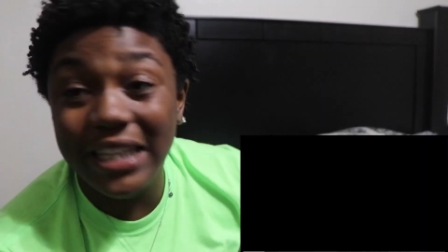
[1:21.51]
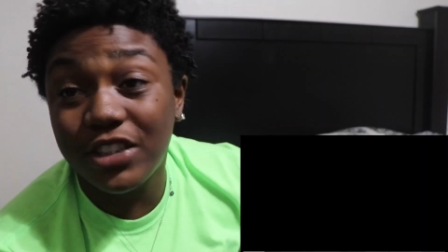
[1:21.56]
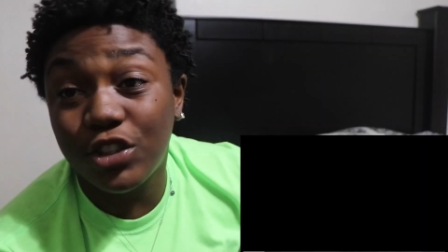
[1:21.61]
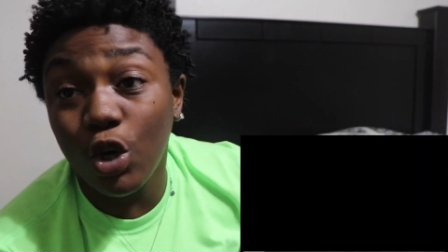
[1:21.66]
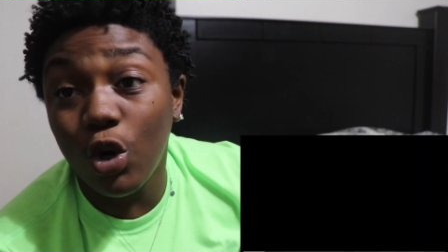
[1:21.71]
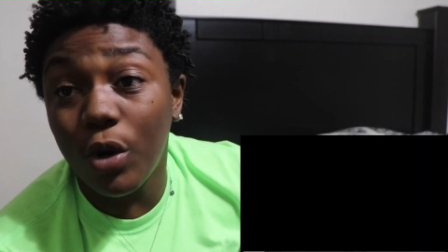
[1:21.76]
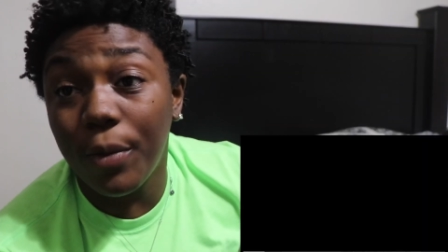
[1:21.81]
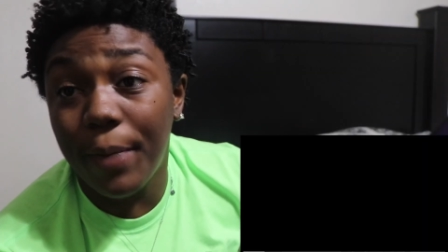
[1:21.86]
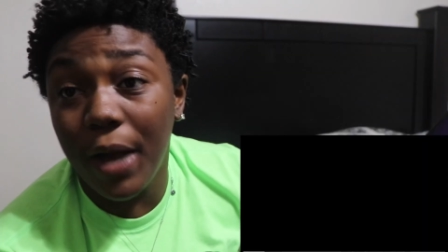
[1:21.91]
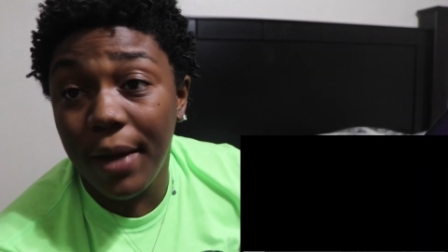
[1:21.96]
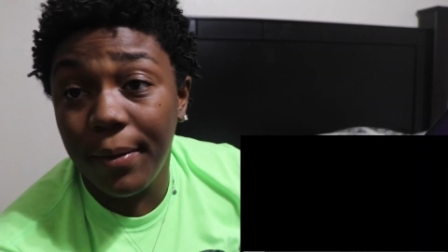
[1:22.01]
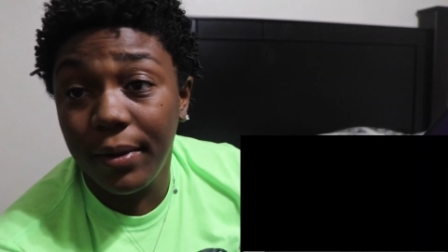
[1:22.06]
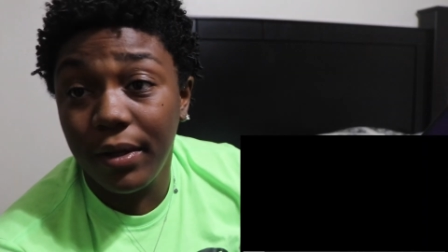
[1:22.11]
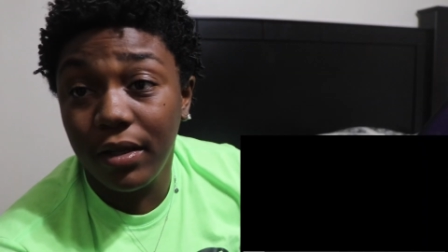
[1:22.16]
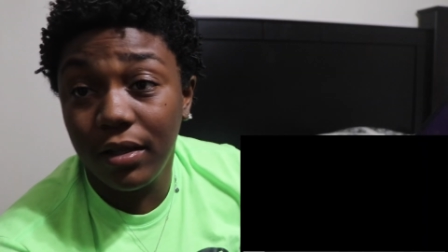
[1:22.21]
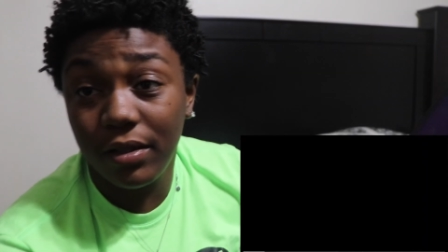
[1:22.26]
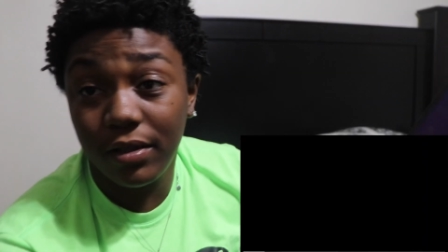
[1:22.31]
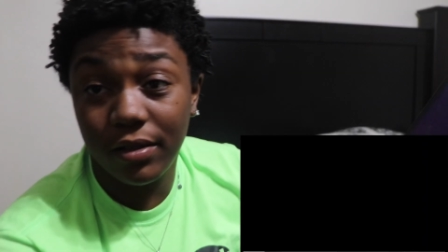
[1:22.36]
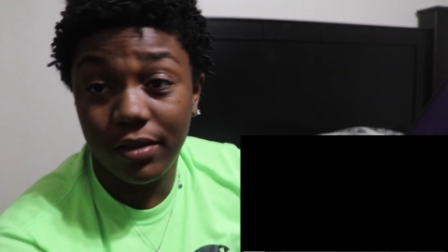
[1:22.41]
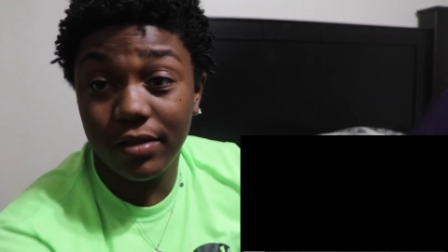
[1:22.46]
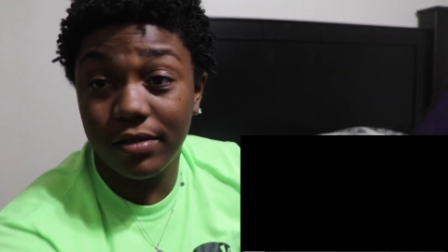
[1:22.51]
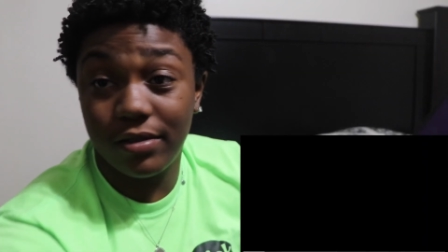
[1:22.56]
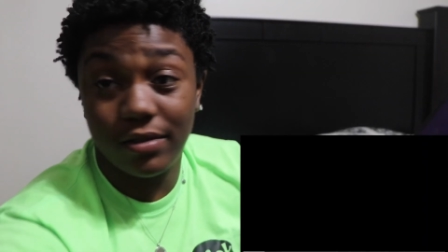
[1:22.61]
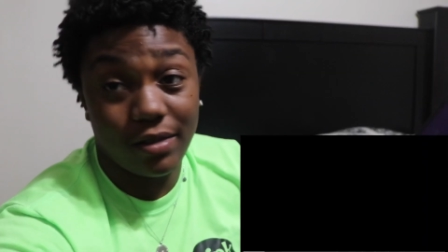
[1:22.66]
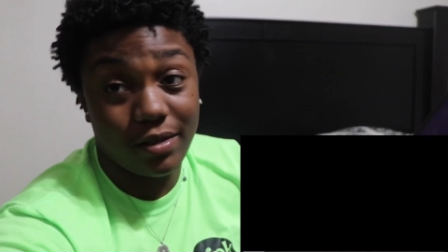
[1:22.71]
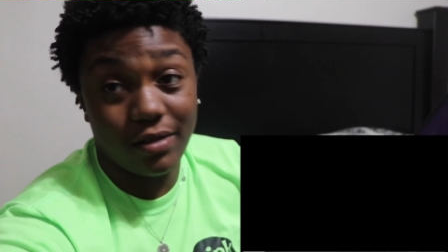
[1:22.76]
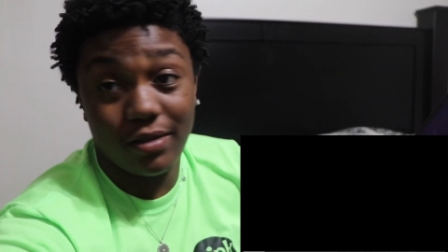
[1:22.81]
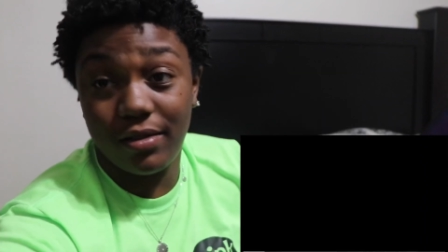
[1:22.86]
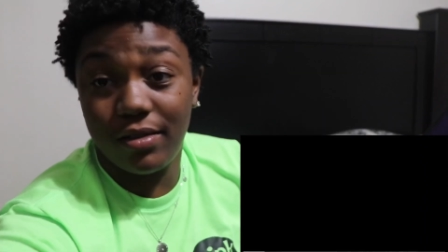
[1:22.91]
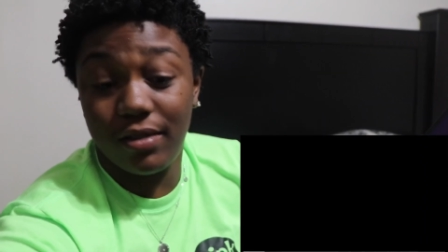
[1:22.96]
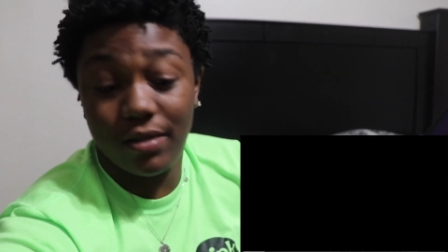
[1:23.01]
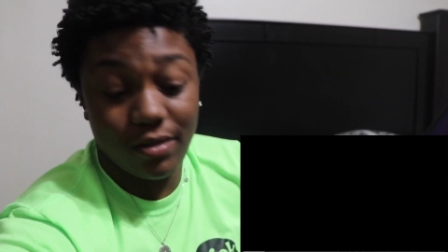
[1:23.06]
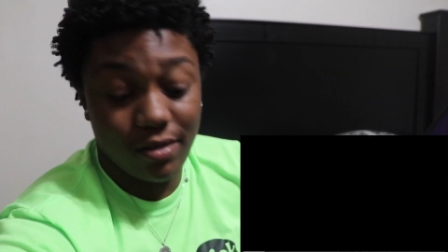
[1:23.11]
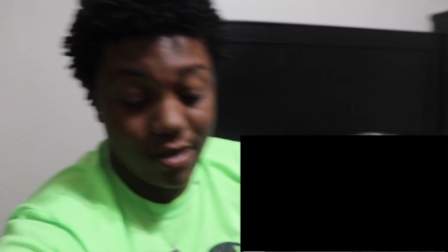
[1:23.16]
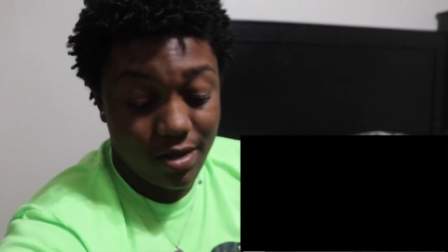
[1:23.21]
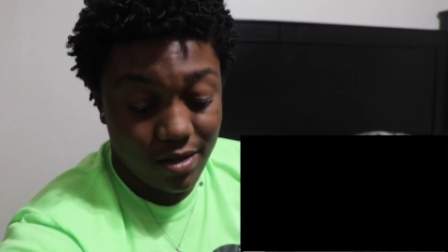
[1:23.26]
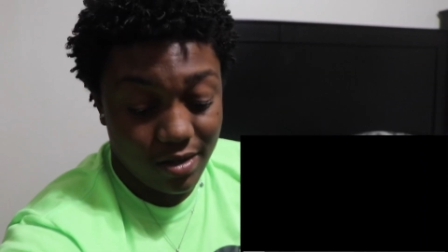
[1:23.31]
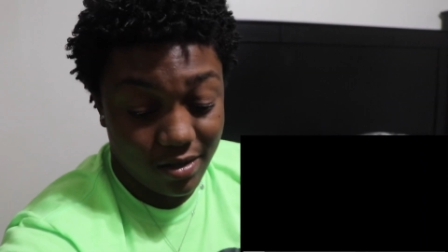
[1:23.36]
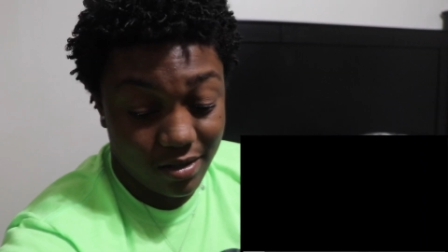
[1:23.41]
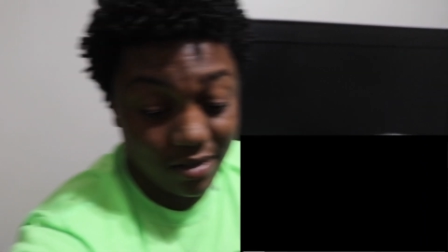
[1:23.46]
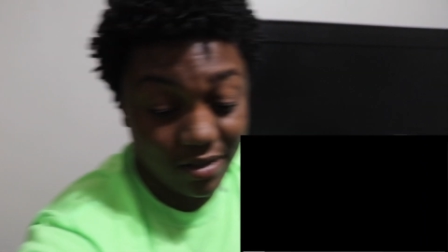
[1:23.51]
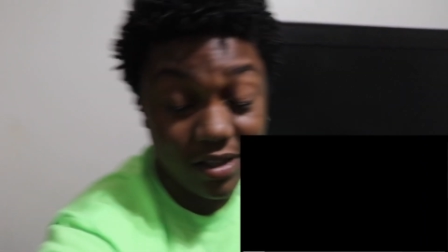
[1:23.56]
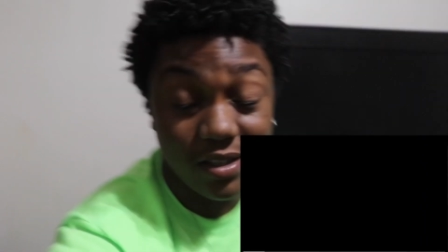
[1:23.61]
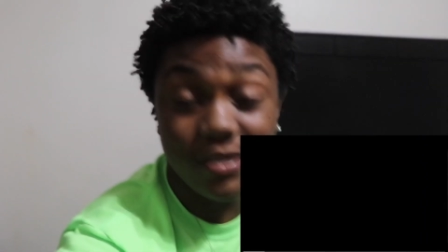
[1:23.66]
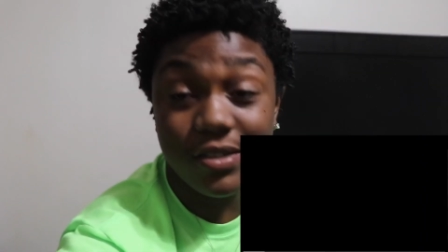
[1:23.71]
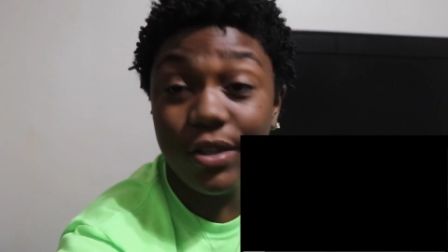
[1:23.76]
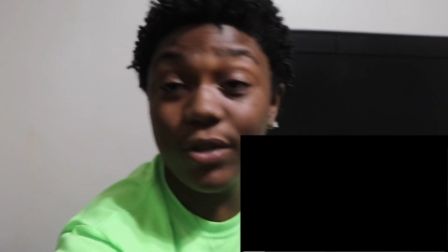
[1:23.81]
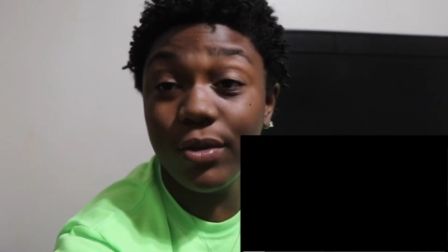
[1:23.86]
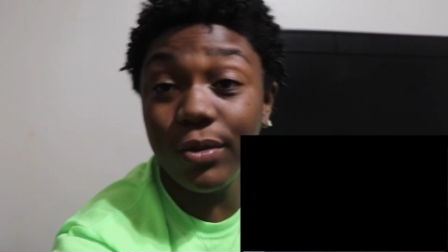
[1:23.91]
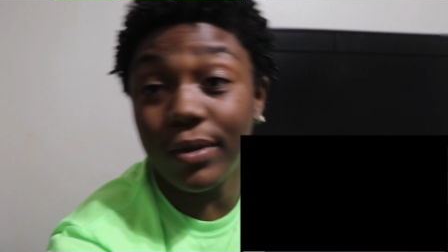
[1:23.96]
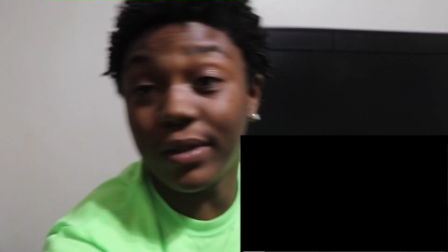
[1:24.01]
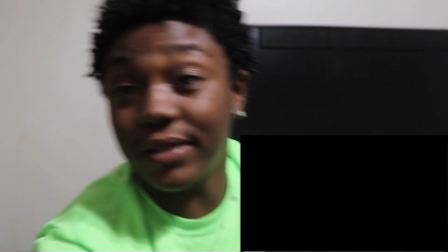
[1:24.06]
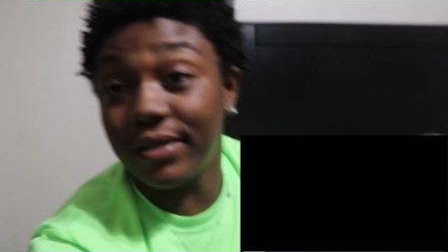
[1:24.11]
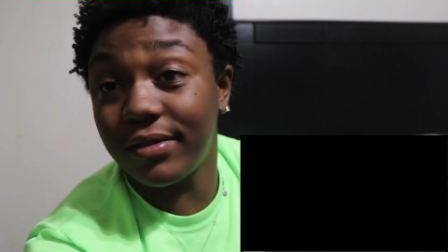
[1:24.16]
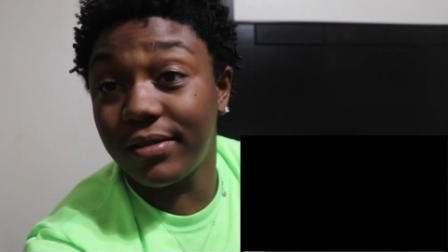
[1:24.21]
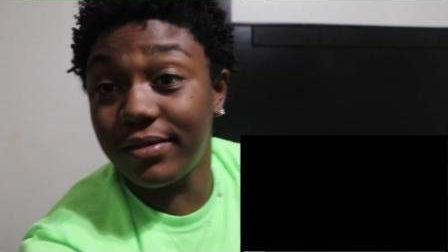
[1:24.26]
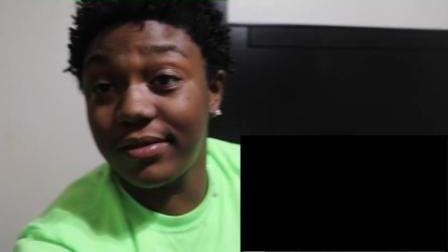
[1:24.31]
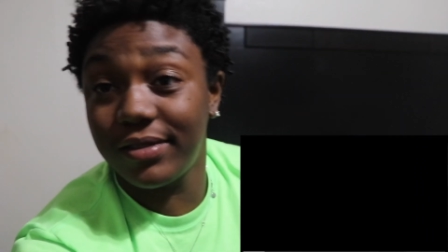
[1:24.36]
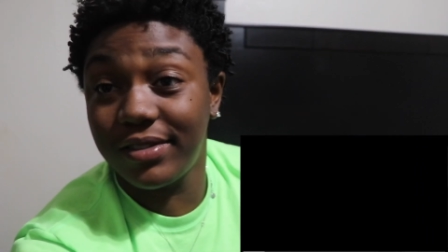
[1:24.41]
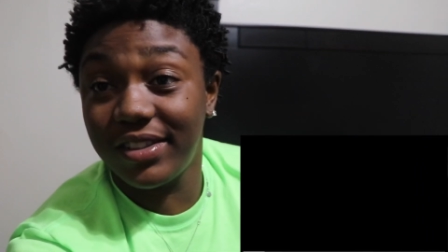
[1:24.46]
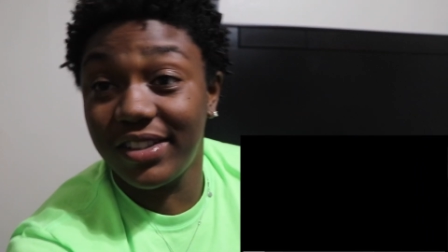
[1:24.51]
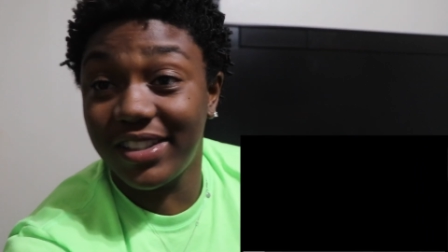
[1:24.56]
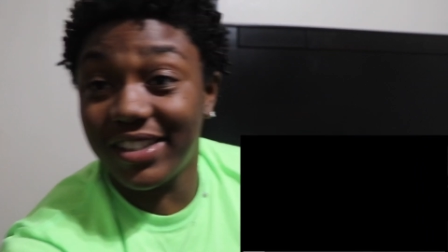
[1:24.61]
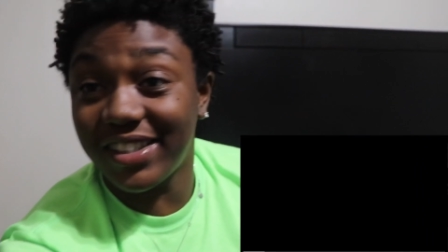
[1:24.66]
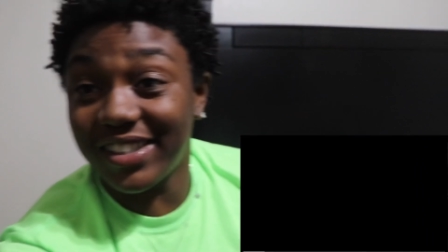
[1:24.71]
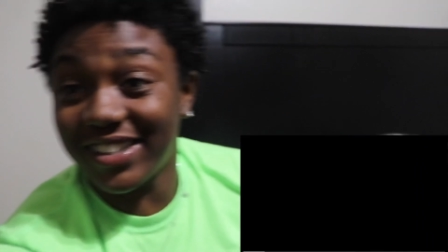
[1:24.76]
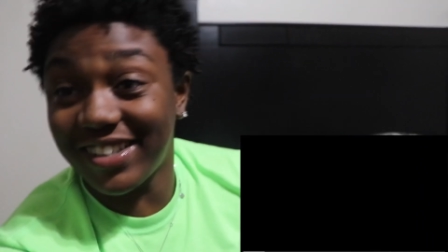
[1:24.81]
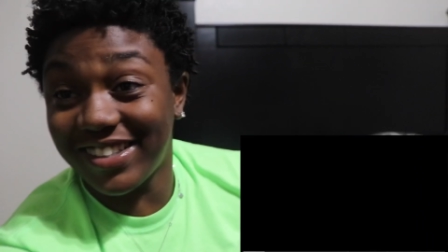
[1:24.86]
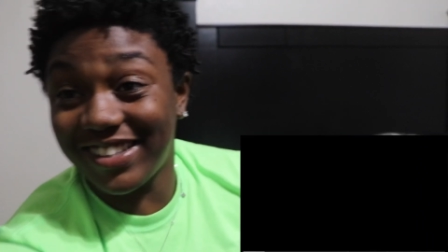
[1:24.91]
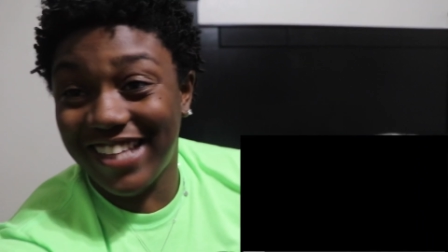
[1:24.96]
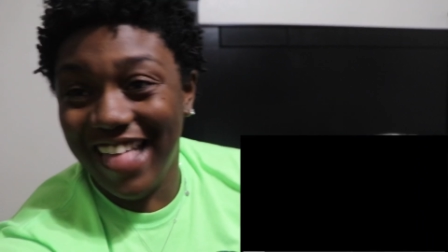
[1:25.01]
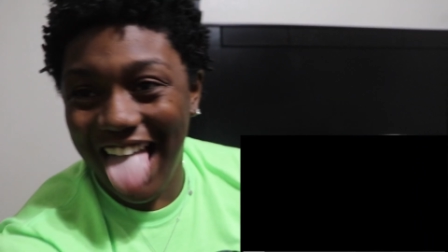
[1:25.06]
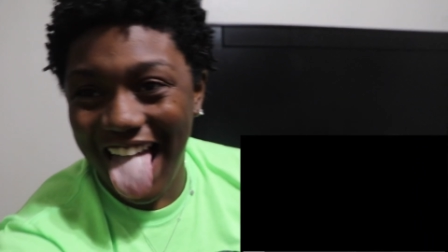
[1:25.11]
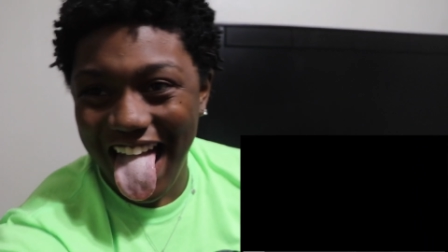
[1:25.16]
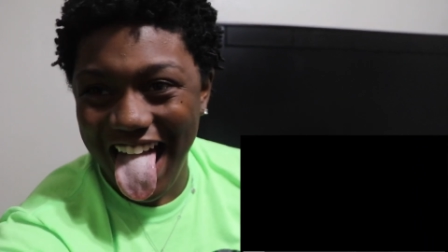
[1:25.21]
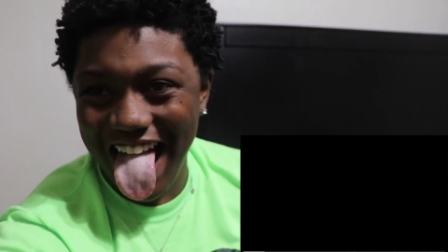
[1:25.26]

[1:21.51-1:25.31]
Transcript: Let's do it, baby. Because, hey, let's do it. Shit.